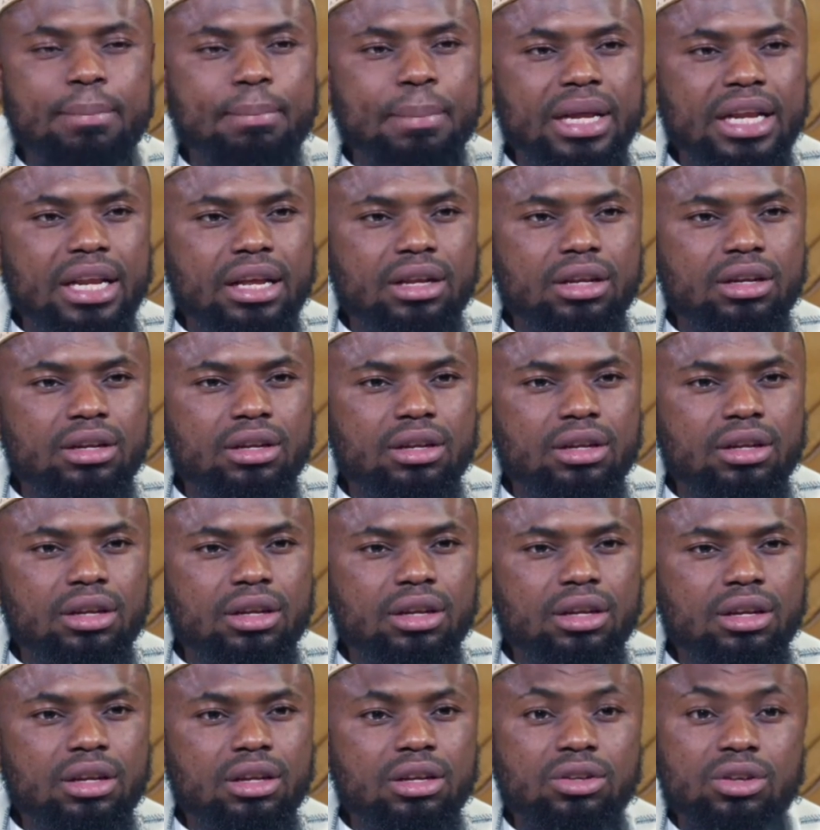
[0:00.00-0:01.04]
minute,
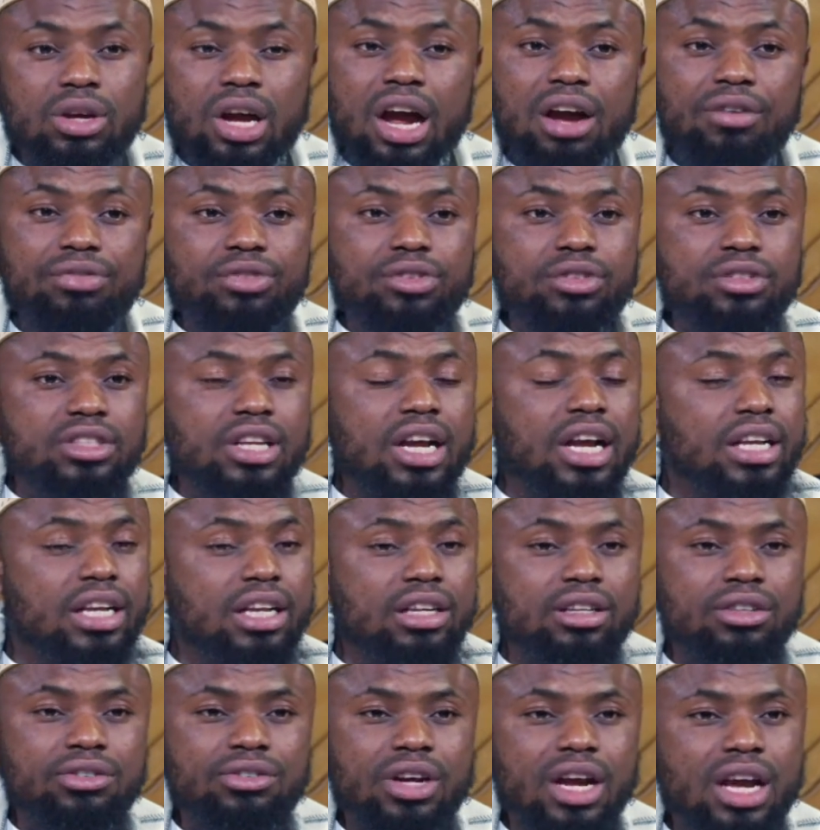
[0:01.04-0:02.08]
You have to start
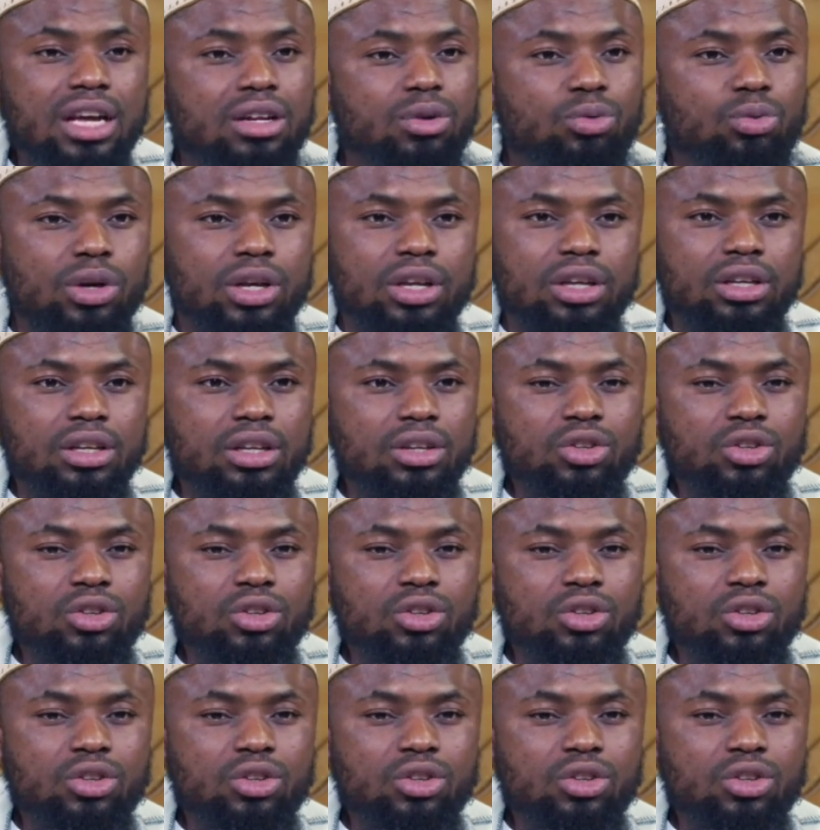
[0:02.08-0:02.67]
eating right away.